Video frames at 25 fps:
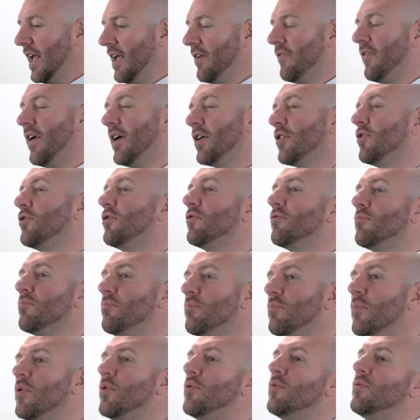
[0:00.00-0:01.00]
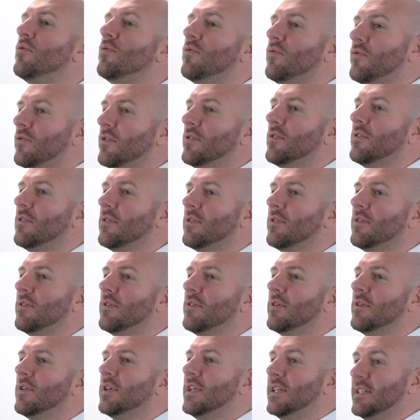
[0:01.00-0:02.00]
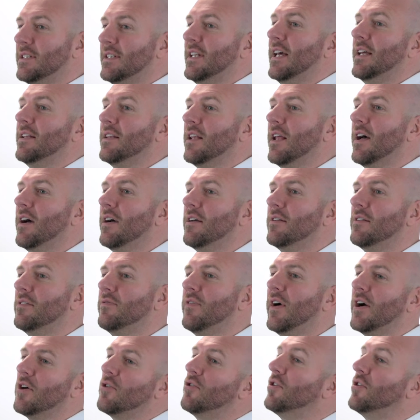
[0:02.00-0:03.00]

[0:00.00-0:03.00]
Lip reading: If I could have moved this deadline, if I